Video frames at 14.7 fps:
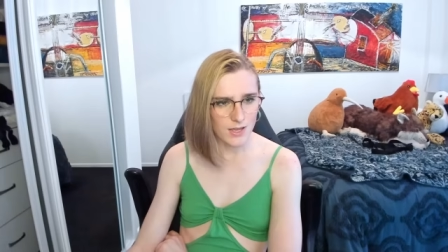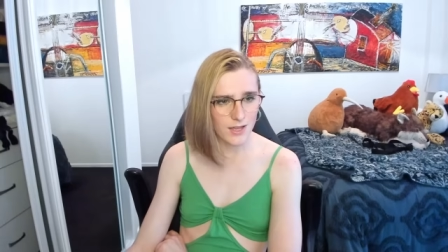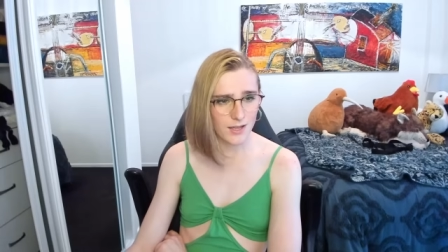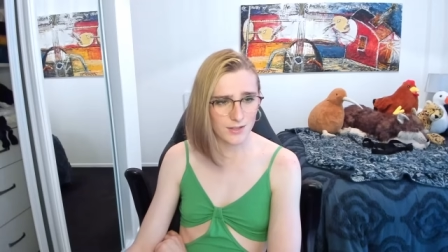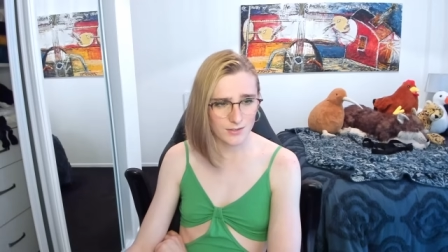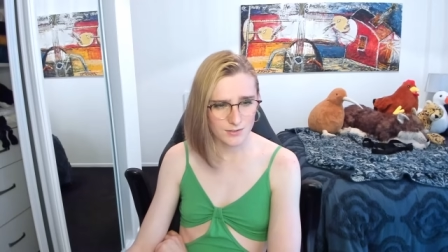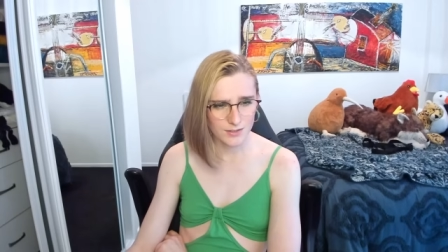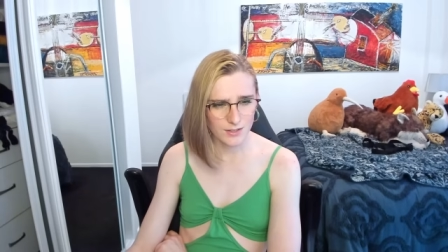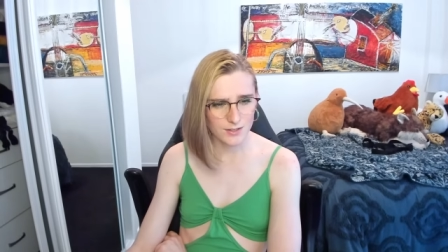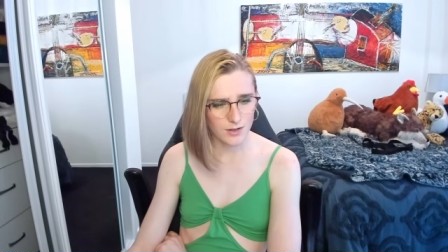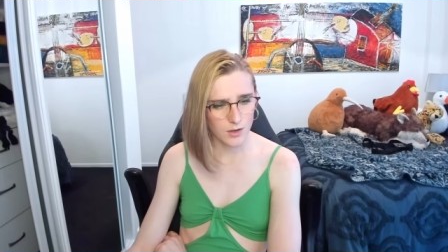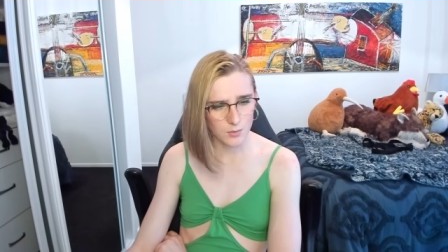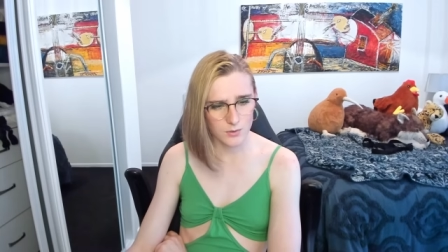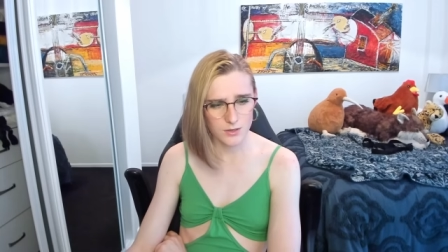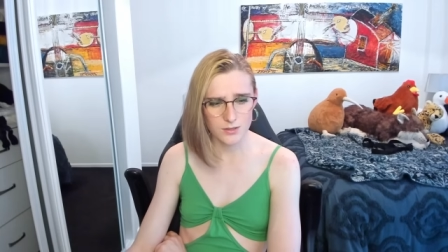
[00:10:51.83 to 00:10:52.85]
That,
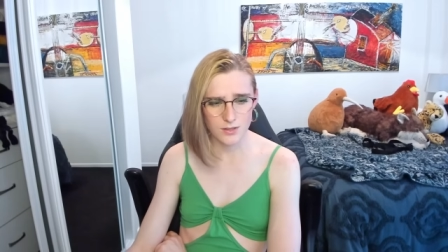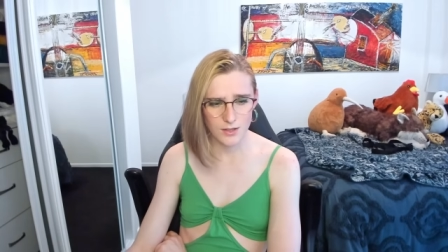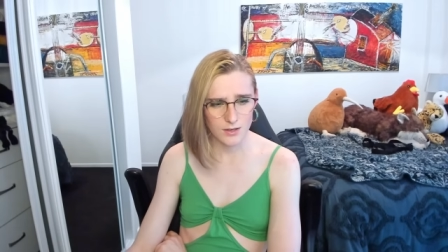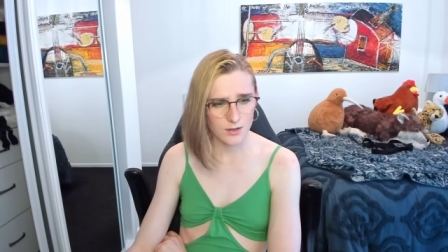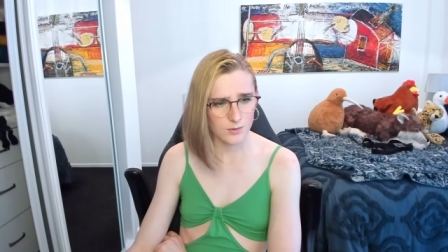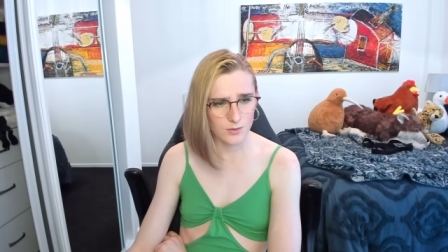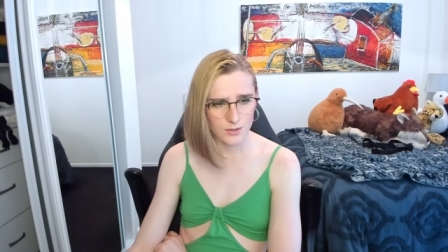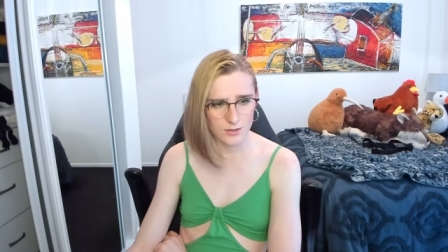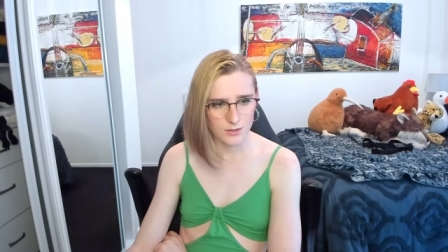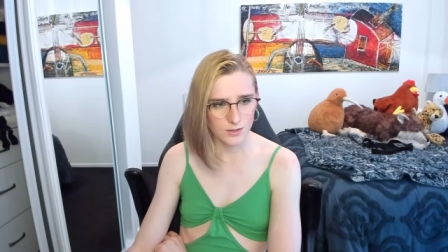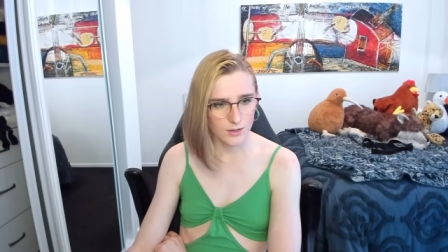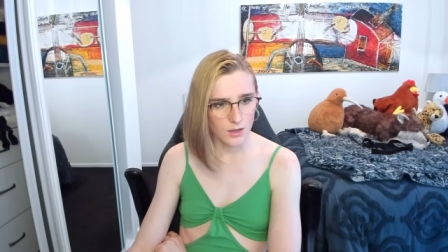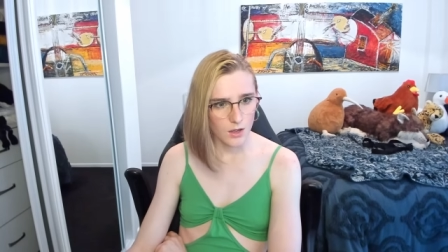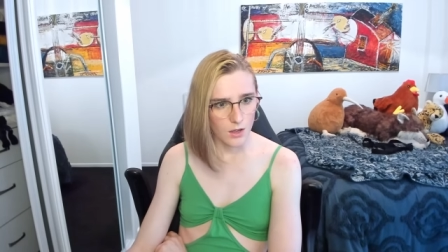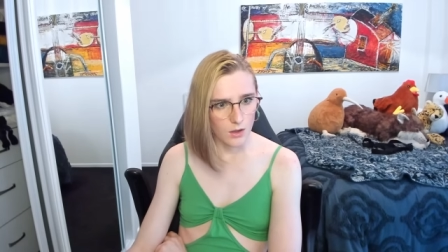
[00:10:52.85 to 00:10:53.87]
I would eat that, I would eat that.